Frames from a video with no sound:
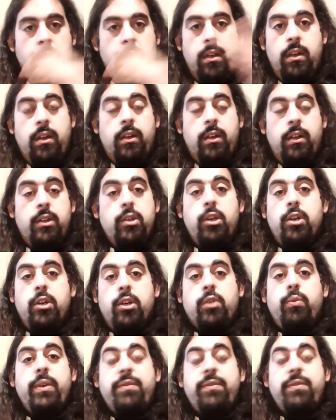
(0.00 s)
Look,
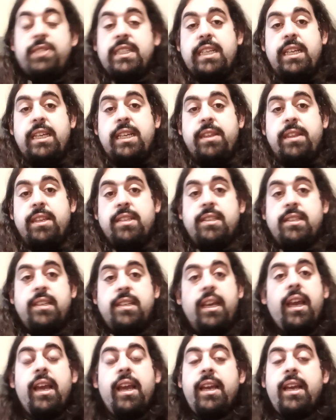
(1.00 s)
we've seen the
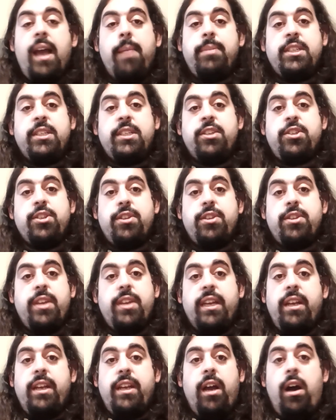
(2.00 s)
singing competition thing in
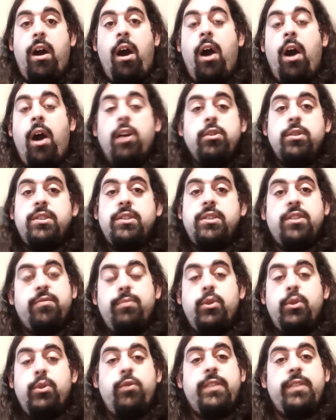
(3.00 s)
hundreds of
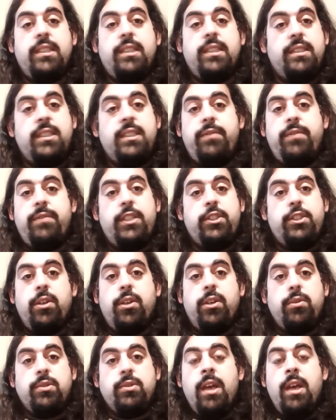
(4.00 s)
movies and TV
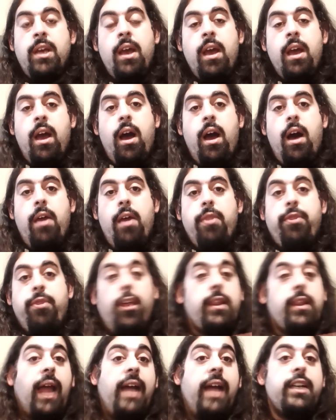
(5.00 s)
shows. The
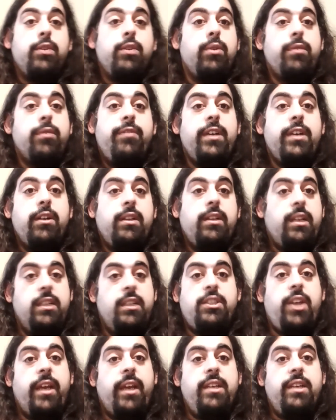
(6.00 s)
liar reveal
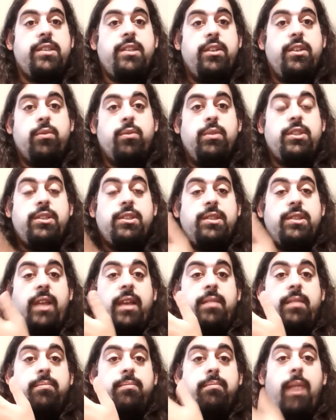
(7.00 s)
cliche is here, which is like
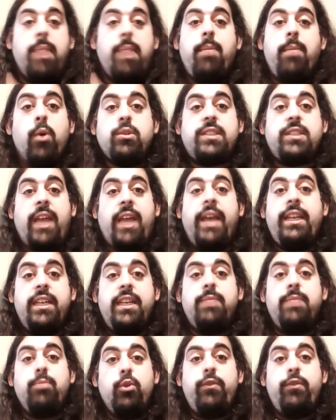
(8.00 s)
my most hated
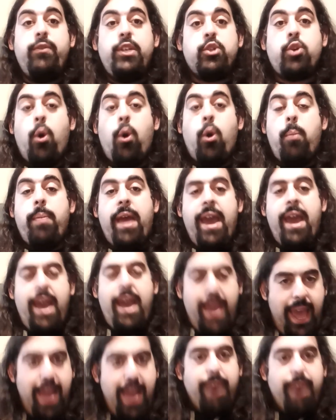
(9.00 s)
movie trope
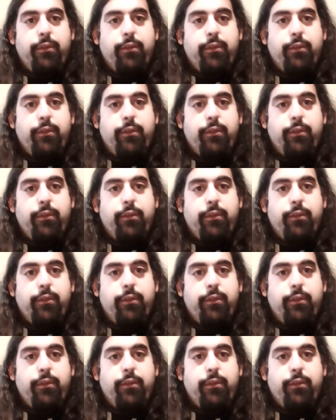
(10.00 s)
ever.